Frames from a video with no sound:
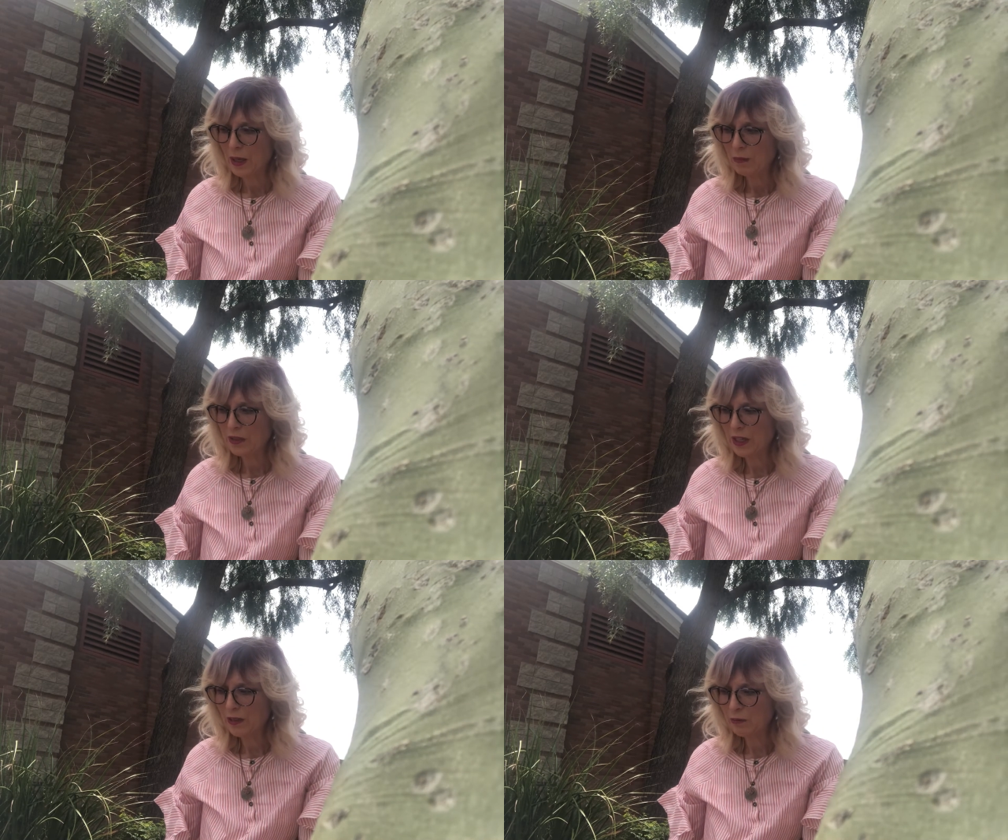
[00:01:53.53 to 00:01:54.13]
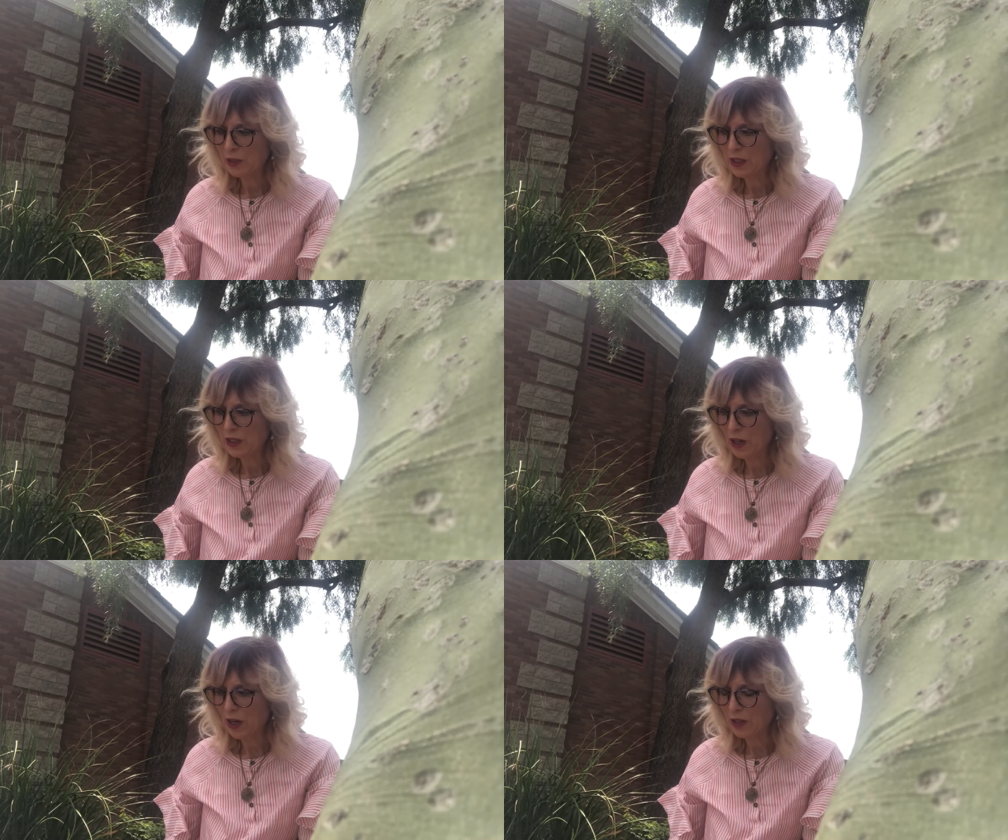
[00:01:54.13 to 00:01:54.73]
But then we
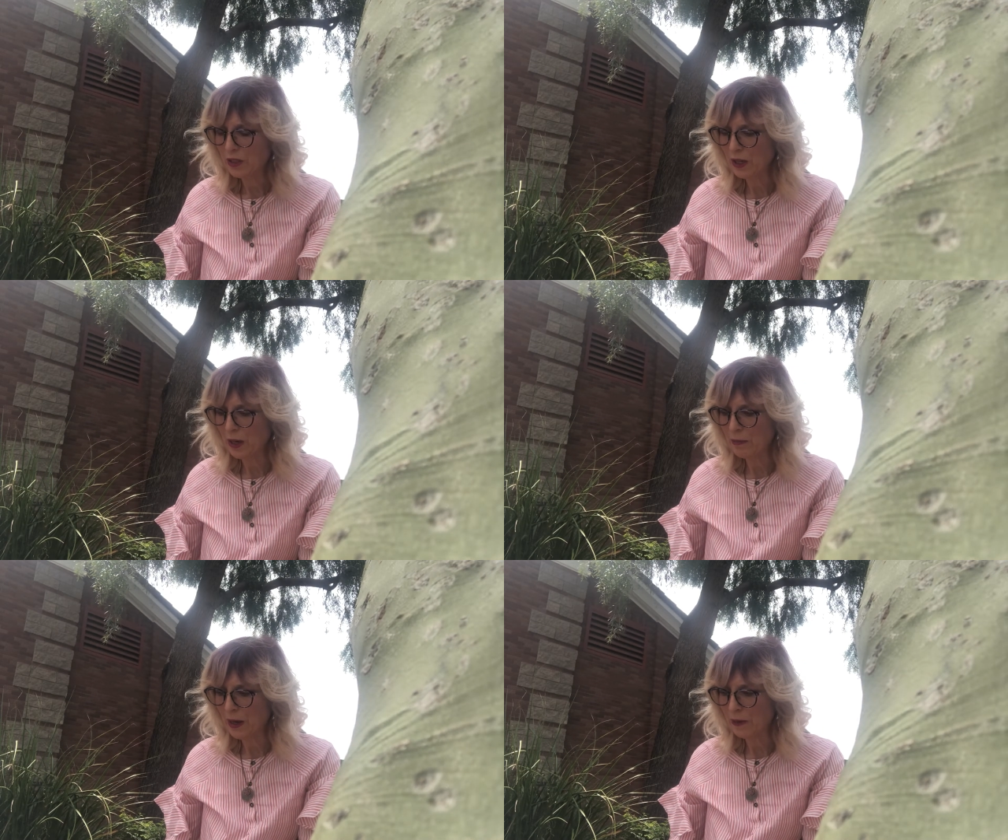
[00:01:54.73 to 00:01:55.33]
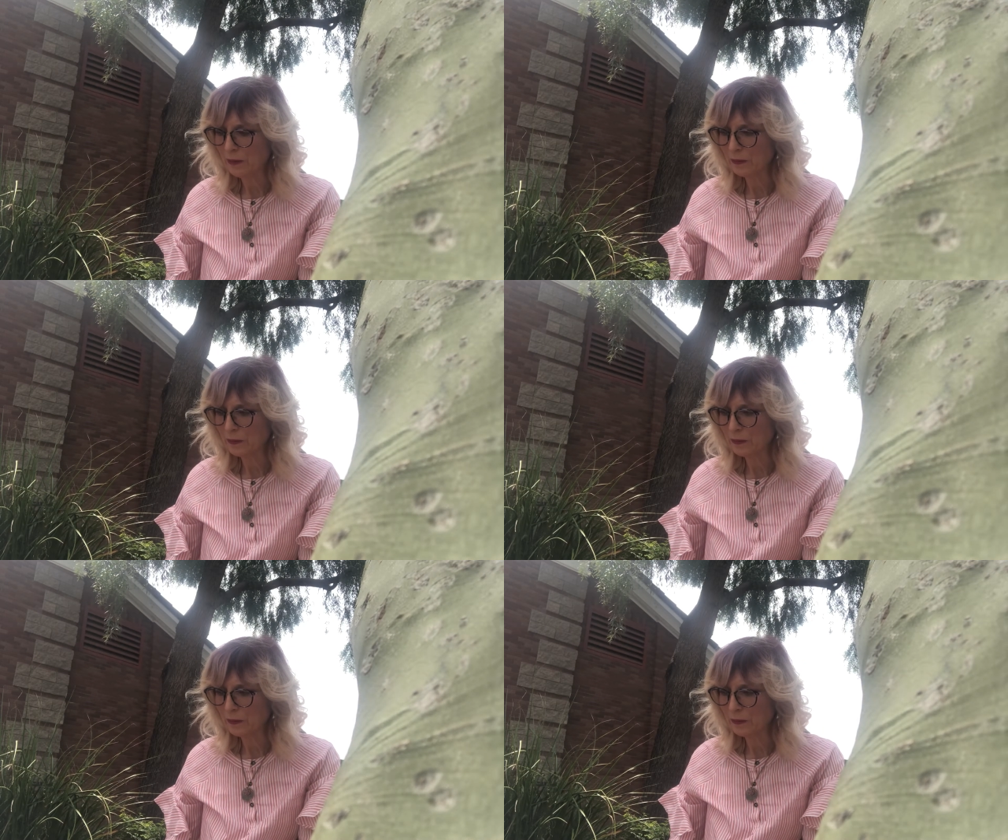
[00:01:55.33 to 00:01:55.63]
talked about